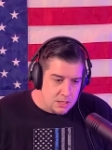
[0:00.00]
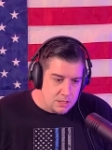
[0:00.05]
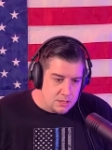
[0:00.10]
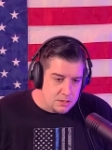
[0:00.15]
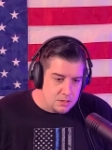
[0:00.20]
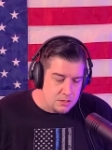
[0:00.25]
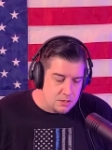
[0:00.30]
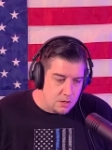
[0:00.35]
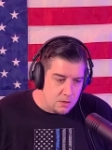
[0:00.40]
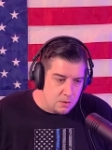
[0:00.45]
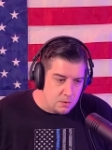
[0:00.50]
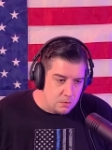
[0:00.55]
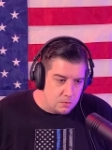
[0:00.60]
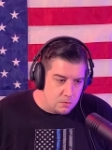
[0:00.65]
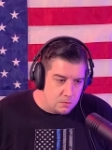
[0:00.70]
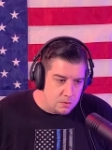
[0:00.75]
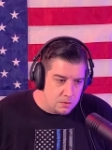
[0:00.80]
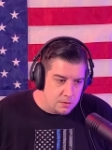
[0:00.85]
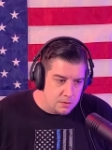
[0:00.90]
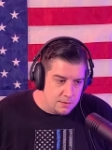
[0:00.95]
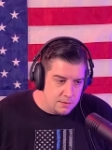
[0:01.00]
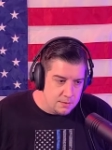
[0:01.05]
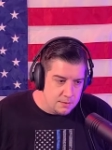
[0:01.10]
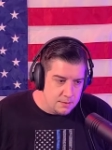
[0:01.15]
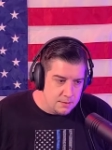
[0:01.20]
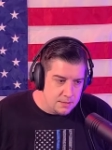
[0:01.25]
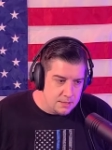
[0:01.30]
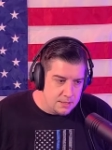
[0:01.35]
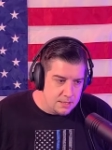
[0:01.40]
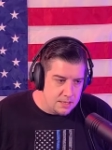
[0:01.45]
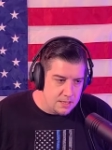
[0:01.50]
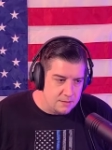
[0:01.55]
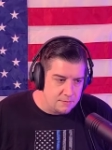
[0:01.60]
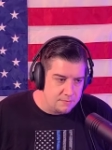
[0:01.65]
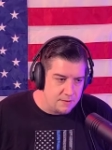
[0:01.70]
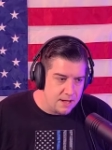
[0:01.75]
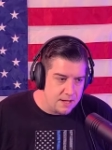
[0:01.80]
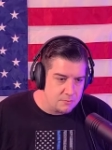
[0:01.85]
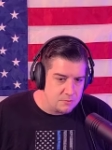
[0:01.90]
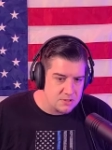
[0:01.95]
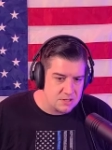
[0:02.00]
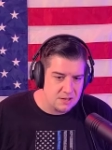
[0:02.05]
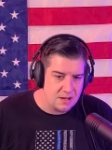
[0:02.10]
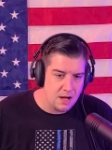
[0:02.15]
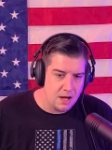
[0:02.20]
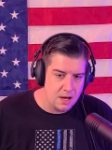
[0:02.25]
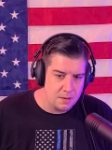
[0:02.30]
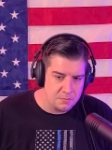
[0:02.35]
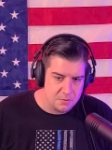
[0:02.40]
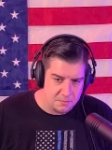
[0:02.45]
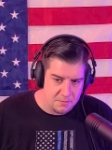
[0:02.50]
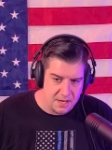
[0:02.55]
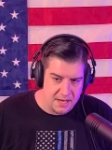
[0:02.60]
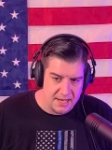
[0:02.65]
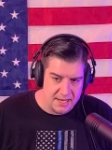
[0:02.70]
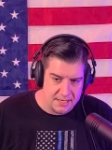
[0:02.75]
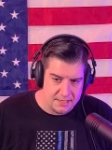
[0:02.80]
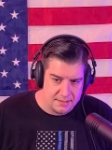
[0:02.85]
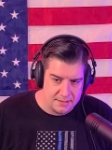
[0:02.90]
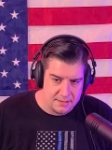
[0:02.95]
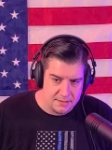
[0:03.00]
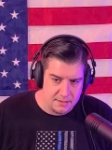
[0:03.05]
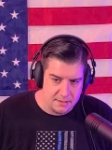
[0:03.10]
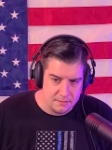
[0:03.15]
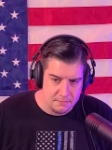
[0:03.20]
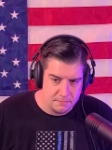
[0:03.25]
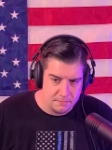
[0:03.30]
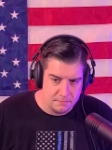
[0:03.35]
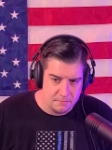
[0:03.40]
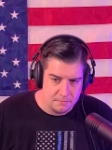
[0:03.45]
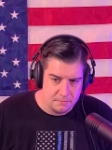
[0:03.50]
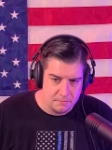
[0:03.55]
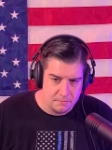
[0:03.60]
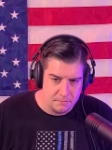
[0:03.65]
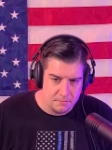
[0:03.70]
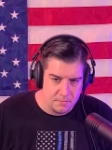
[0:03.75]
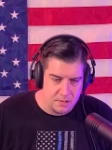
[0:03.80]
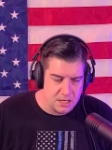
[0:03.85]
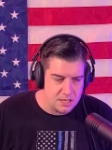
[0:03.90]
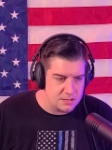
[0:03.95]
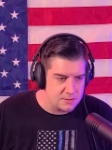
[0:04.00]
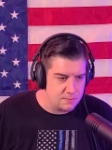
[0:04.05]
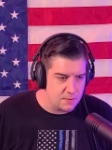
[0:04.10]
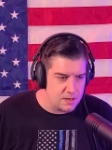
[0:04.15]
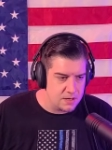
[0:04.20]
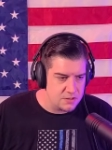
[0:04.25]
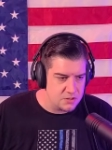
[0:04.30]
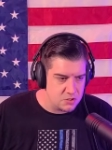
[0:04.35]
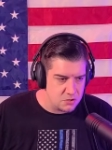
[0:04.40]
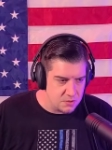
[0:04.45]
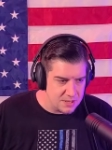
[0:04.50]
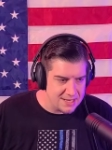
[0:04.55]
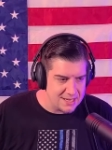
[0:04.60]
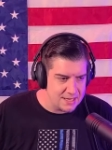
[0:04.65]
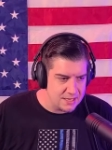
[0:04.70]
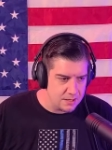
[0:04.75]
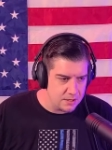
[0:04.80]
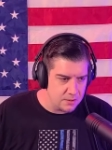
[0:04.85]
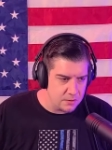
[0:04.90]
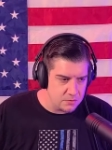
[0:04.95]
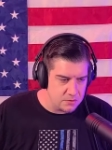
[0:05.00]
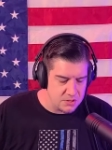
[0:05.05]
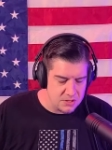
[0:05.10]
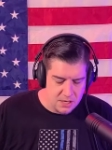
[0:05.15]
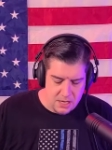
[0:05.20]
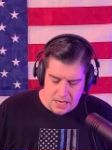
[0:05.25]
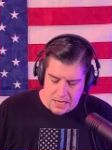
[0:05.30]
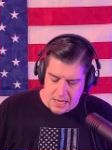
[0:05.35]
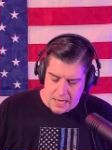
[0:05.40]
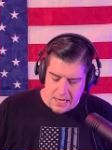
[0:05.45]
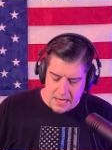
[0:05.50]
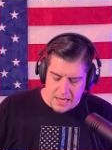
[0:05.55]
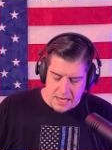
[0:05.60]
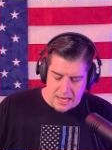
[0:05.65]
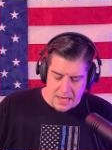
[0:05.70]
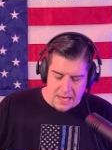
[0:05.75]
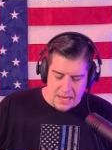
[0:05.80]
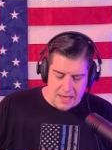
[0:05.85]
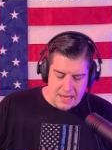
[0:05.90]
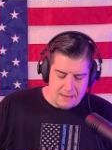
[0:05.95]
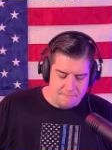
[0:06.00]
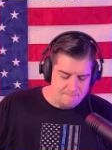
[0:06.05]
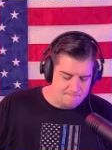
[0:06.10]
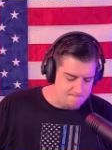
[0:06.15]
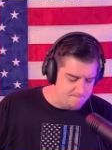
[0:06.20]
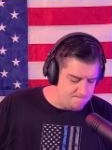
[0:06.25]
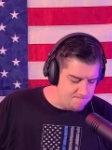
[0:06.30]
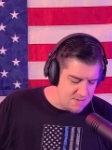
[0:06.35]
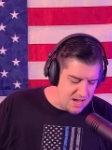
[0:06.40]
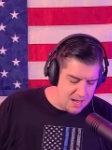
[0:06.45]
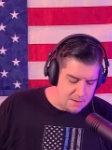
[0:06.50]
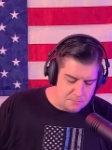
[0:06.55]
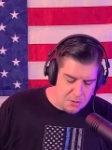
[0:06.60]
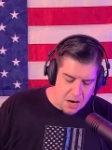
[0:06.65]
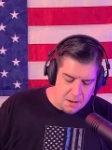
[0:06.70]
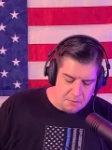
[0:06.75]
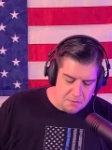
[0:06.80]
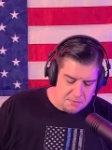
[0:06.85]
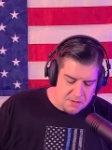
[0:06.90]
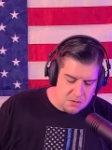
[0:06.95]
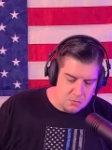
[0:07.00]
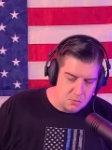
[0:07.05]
So if I was compromised as far as drinking goes, I probably